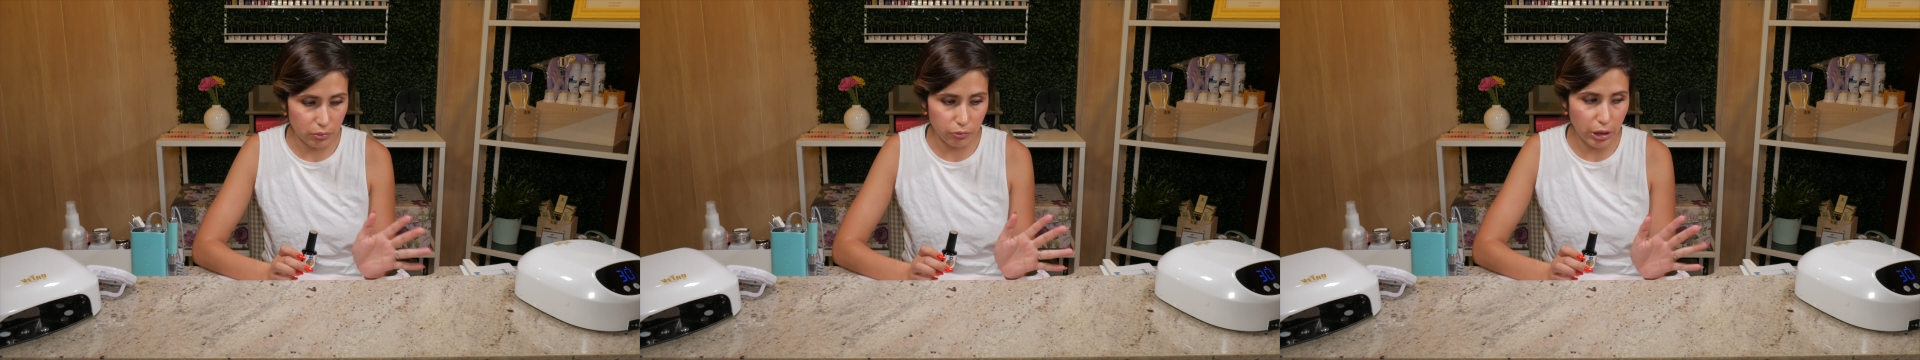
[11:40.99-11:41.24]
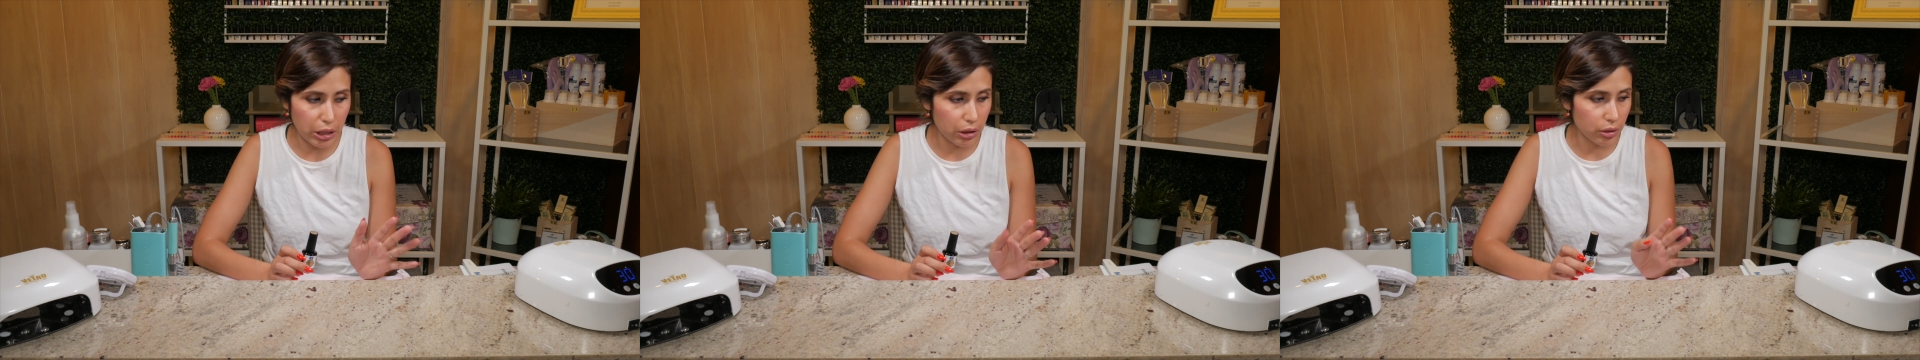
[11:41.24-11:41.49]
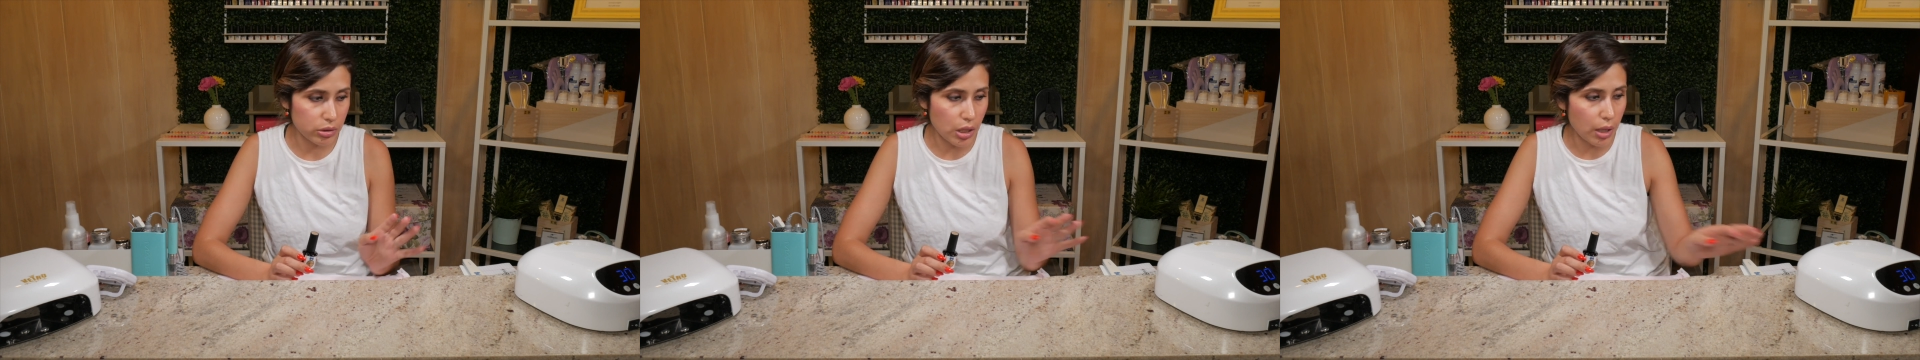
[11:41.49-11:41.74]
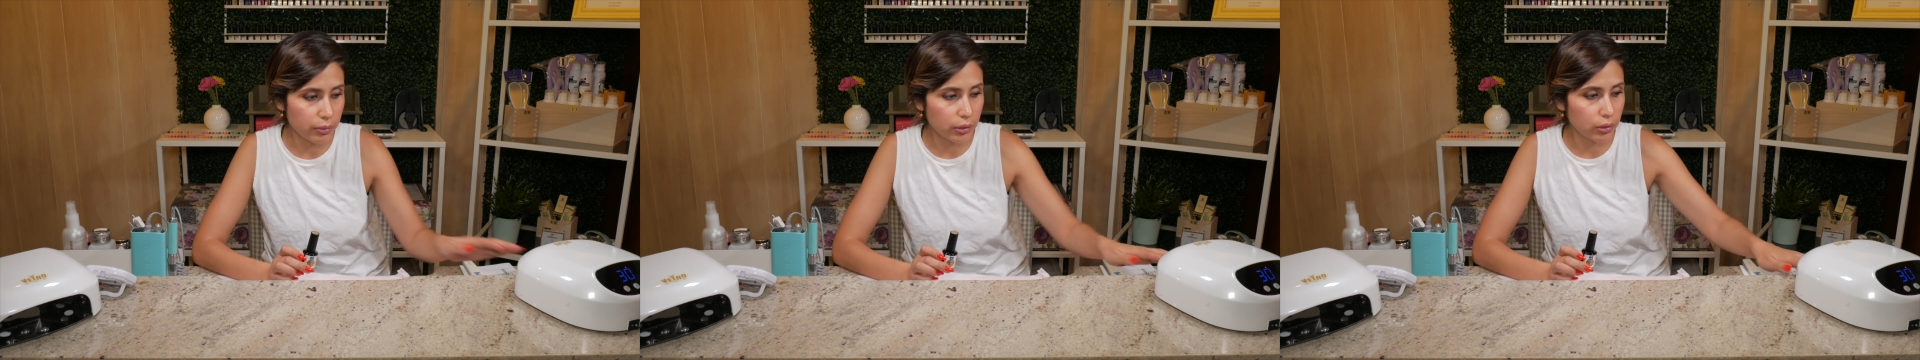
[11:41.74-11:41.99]
regular
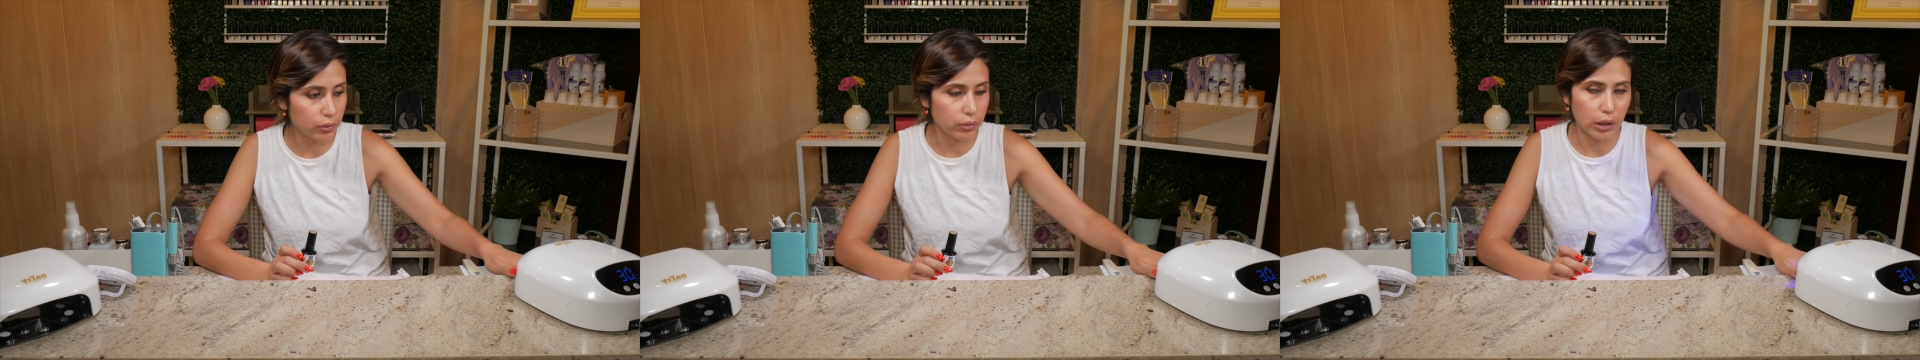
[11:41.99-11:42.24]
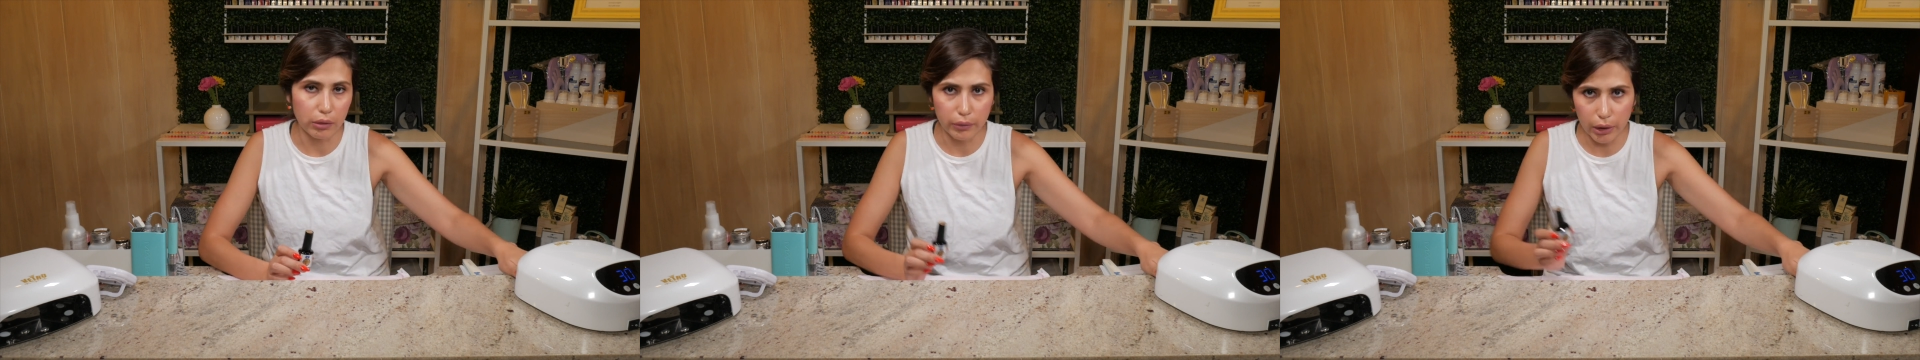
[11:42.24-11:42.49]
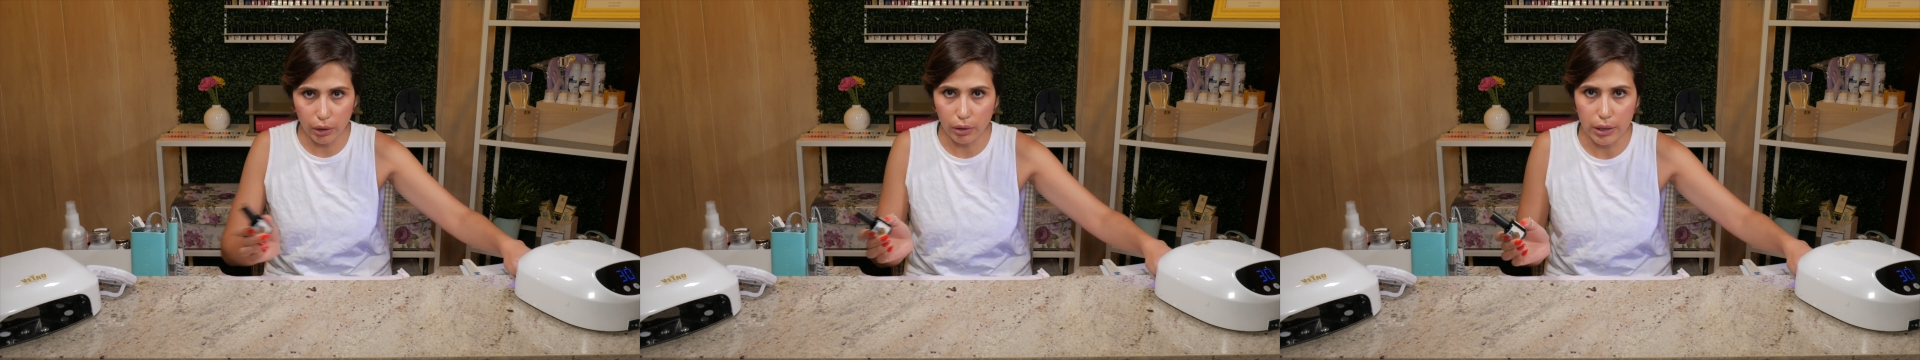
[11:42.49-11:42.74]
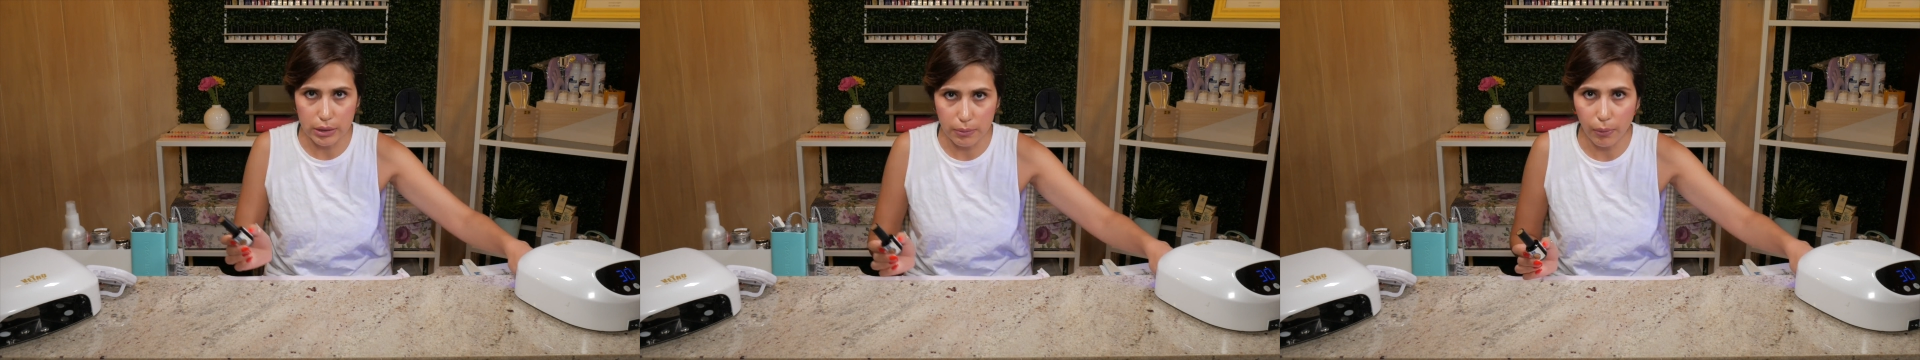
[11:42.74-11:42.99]
top coat, not regular
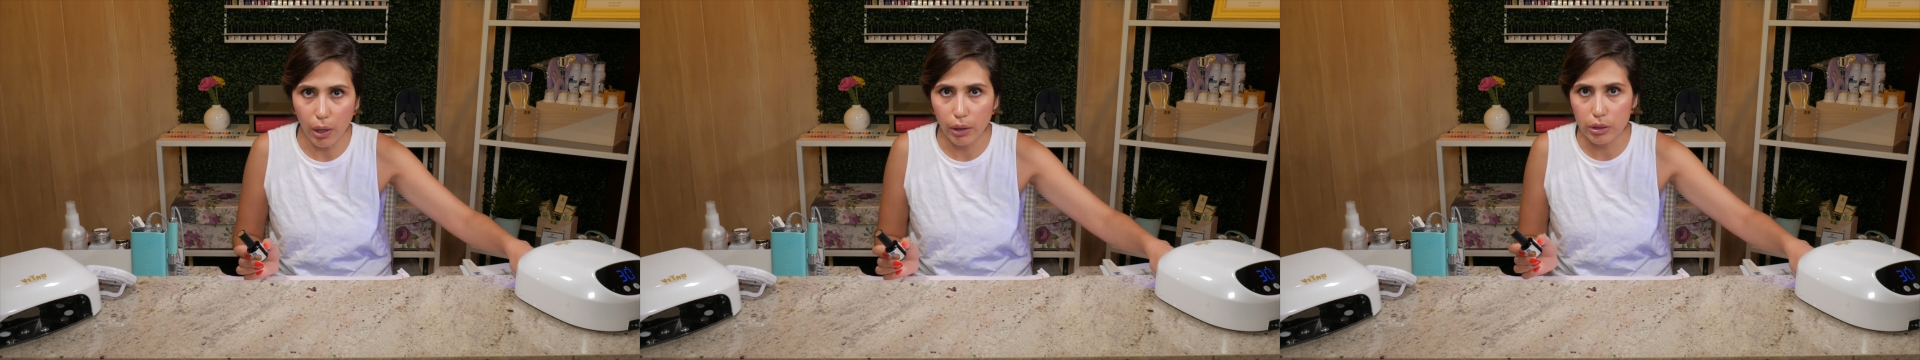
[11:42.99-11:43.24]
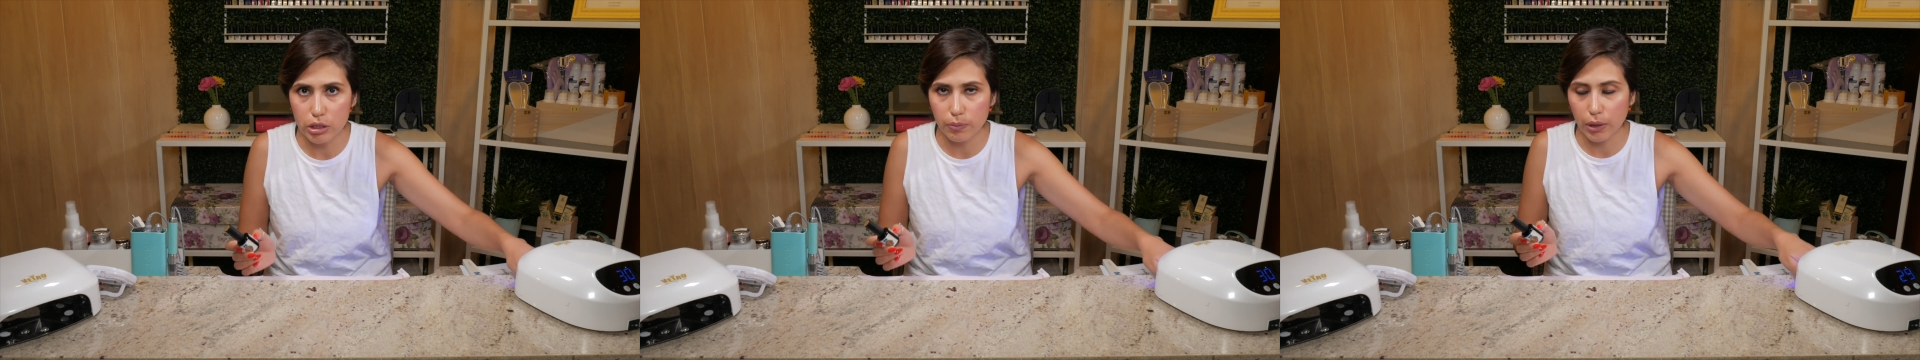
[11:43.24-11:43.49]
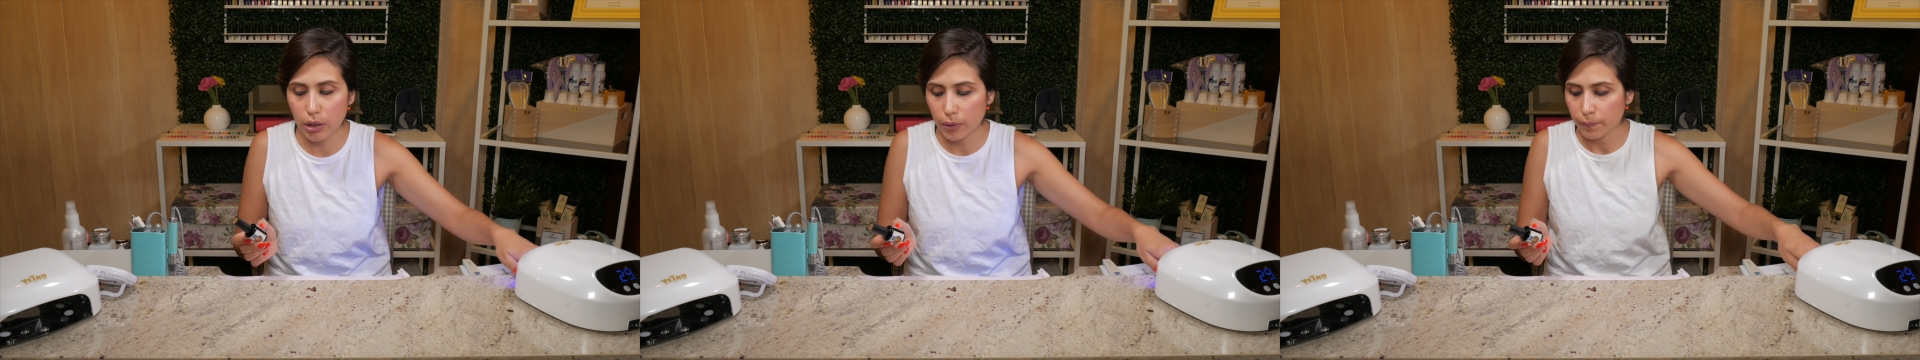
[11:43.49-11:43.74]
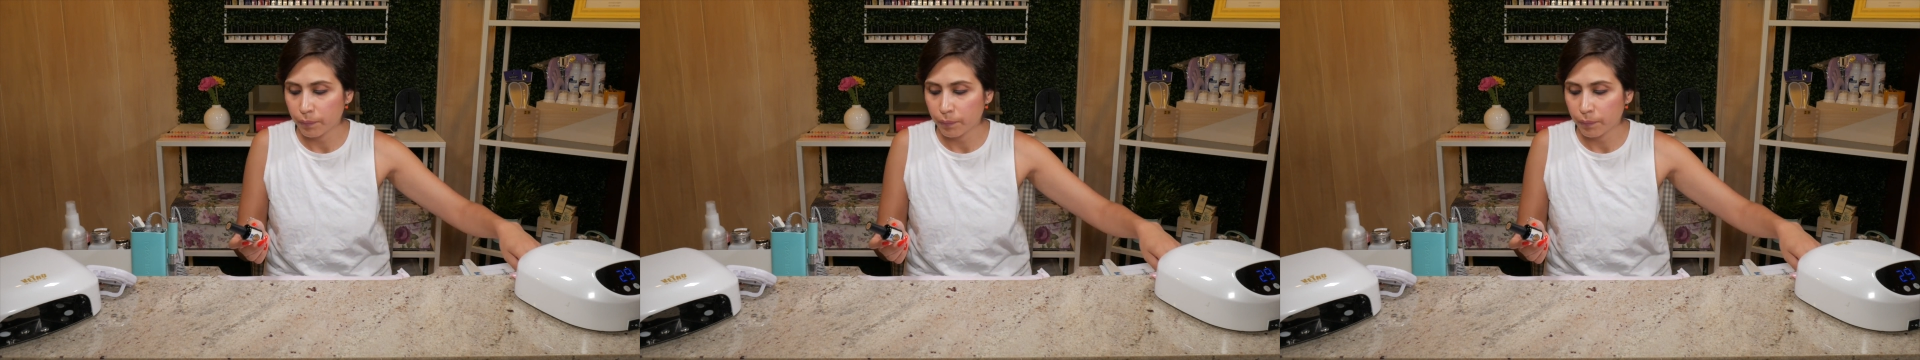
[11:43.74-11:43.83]
as in polish, but